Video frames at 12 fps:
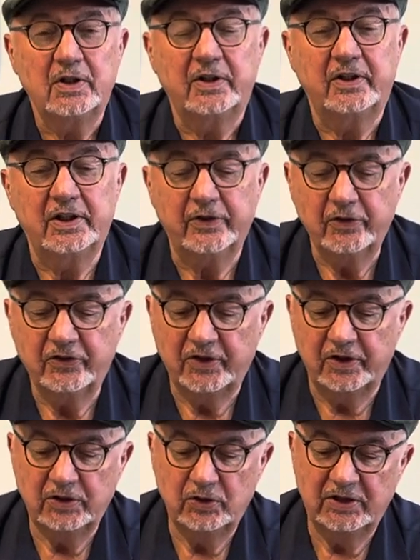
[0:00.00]
The other
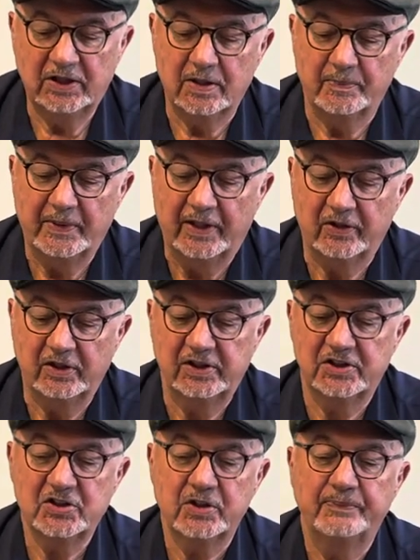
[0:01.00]
thing unique about it
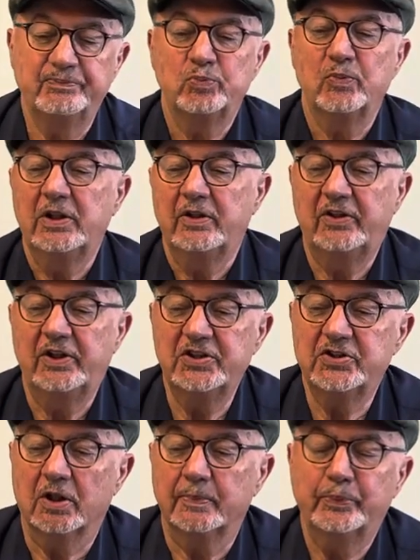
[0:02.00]
is
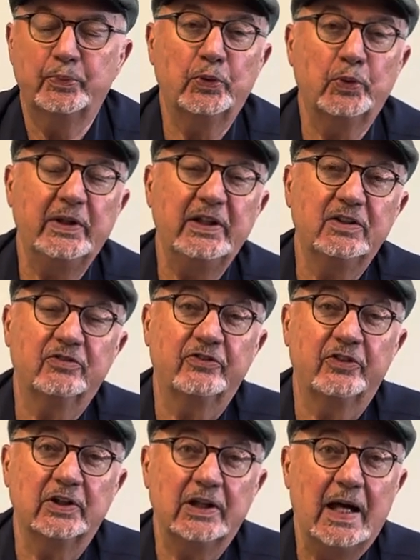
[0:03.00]
these are
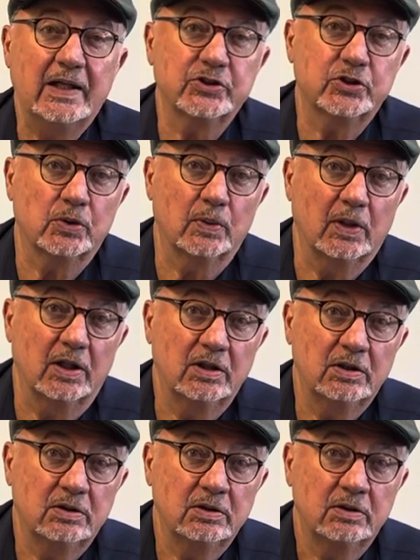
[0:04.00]
pre-phylloxera
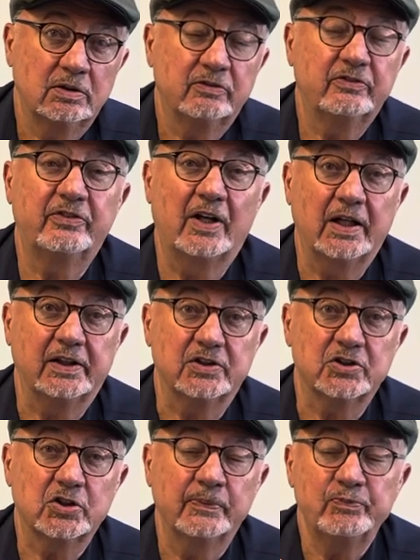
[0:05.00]

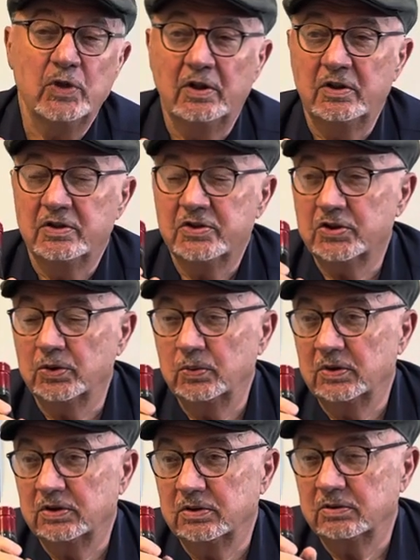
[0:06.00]
vines.
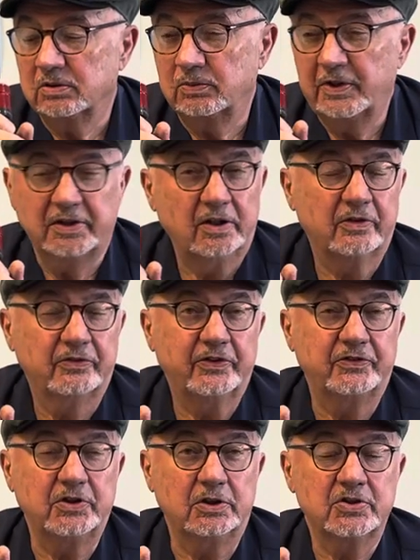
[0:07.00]
So around
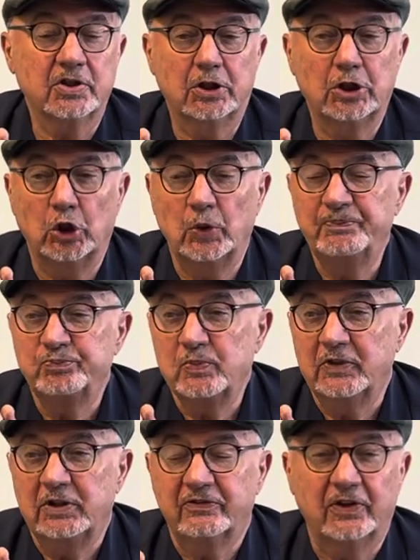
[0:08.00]
150 years ago,
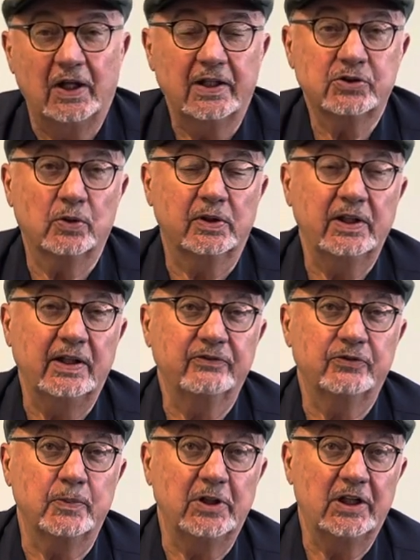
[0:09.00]
phylloxera came
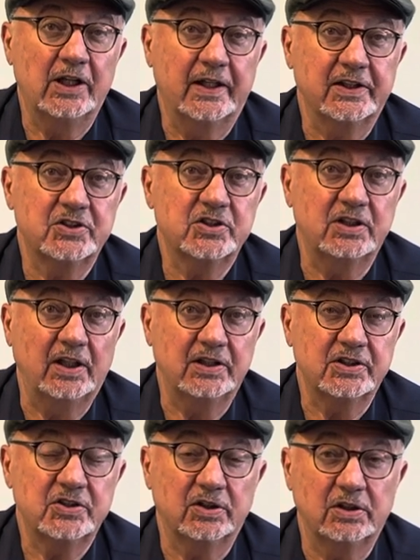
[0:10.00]
from the United
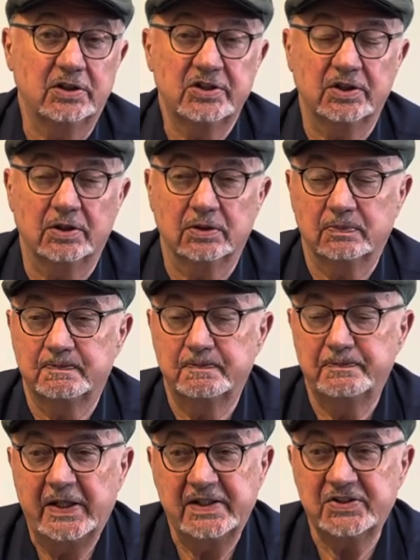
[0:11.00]
States, and it's a
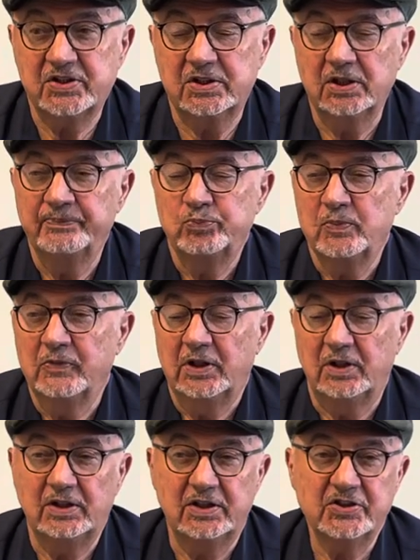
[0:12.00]
pest,
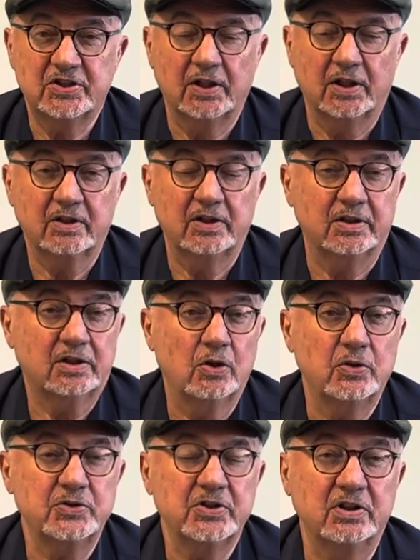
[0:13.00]
an insect that
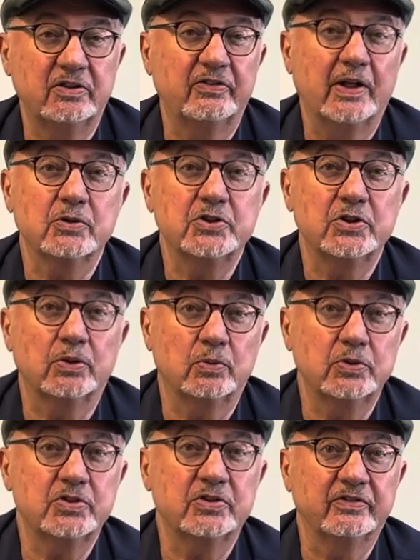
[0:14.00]
goes and devours the
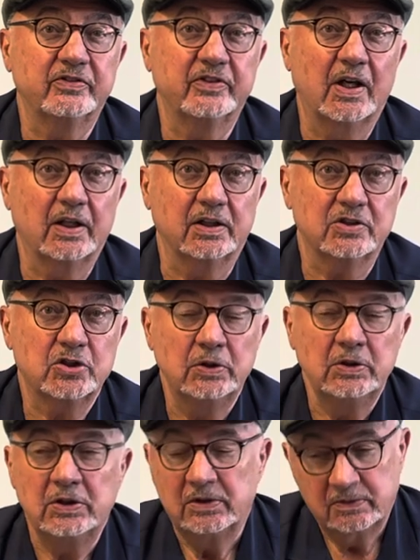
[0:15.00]
roots of vines.
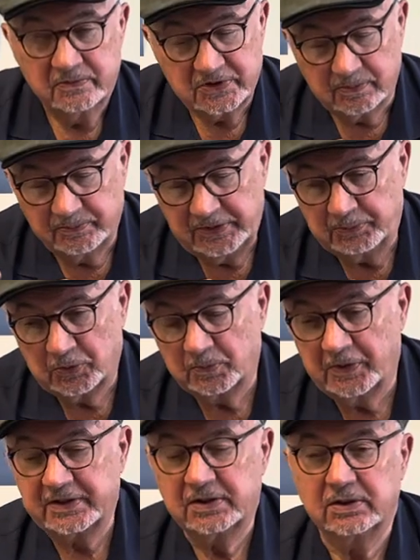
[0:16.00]
Some people
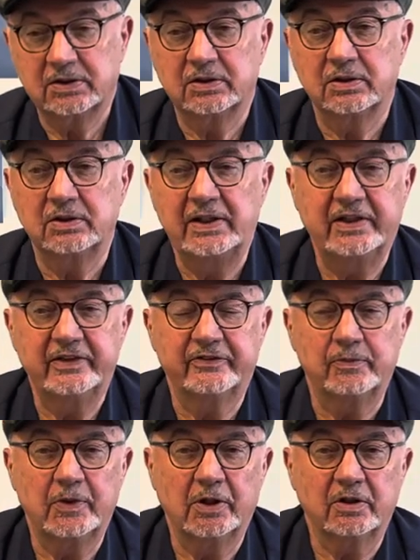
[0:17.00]
brought Native
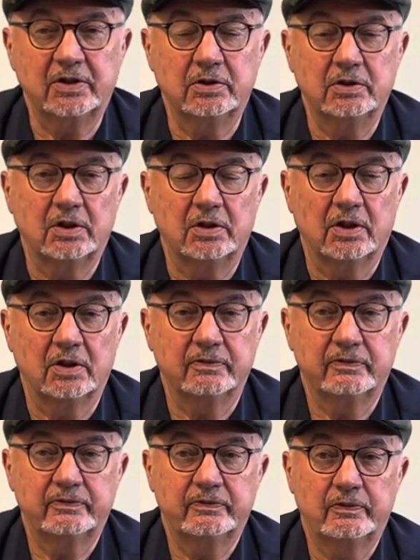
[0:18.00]

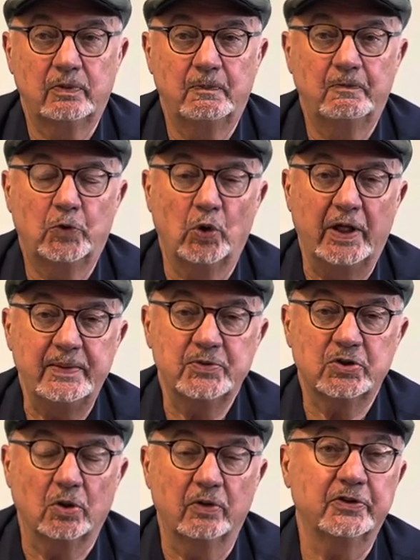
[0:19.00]
American
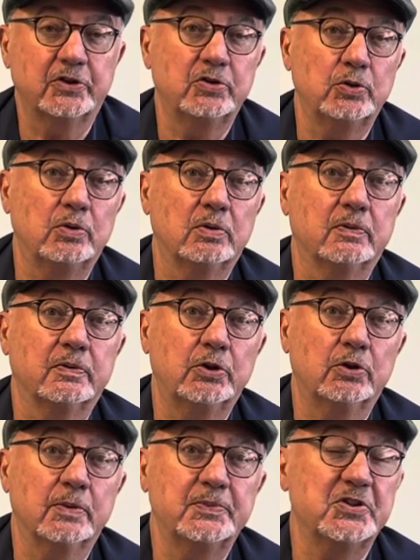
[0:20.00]
grapes over to
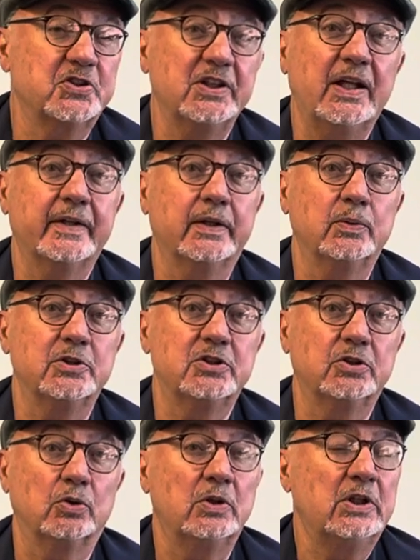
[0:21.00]
Europe to see how they would
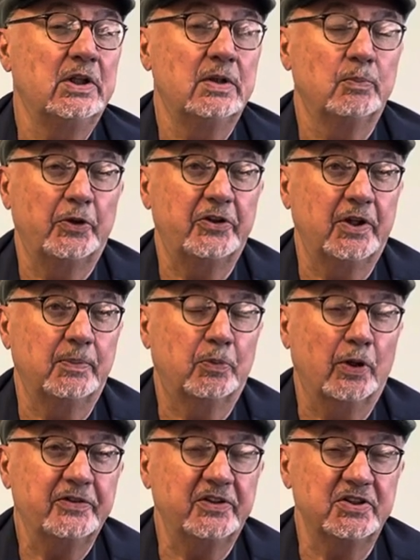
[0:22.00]
do, but they
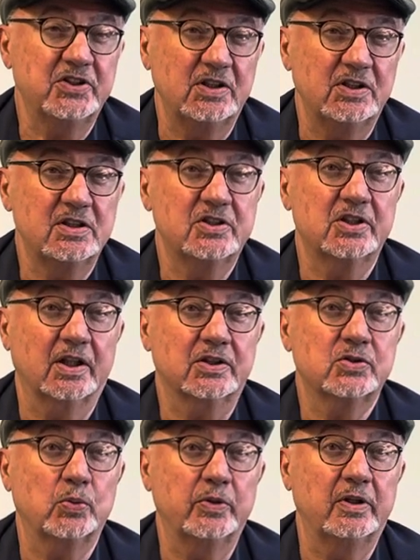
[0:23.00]
brought these
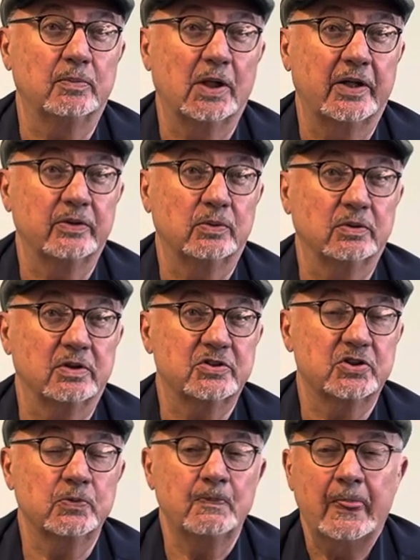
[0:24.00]
insects with them on the
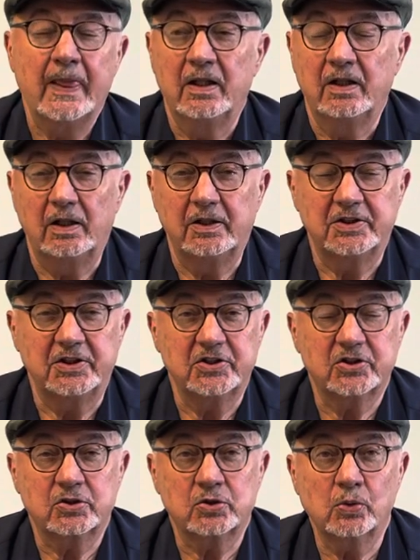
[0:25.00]
roots, and it
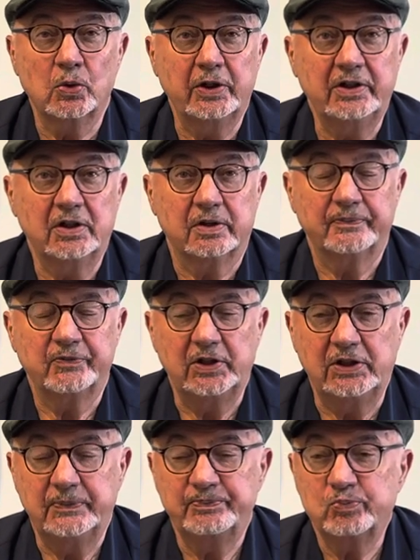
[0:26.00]
destroyed
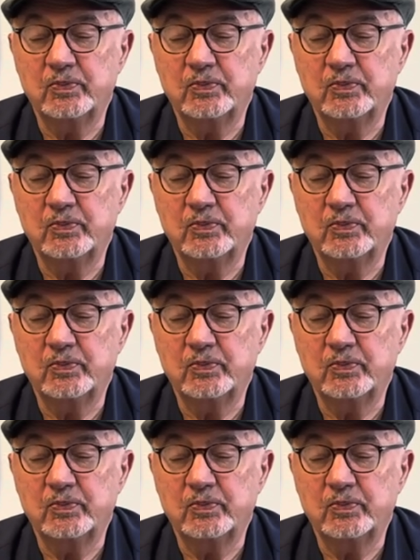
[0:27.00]
the